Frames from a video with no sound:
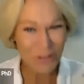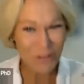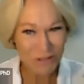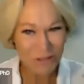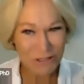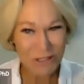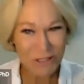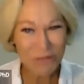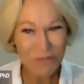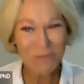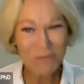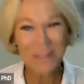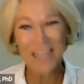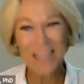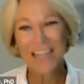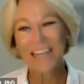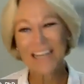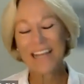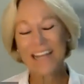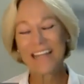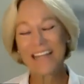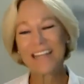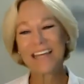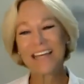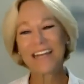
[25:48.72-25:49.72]
go through with it.
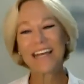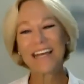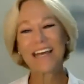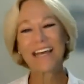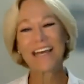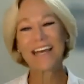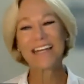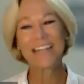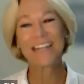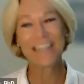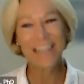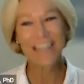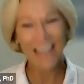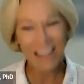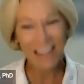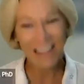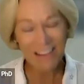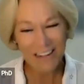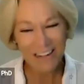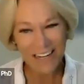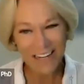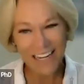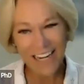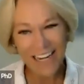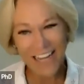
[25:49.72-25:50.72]
And then I had
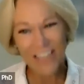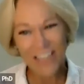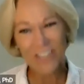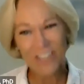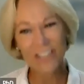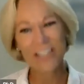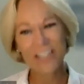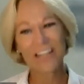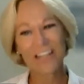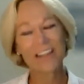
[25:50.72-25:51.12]
another connection,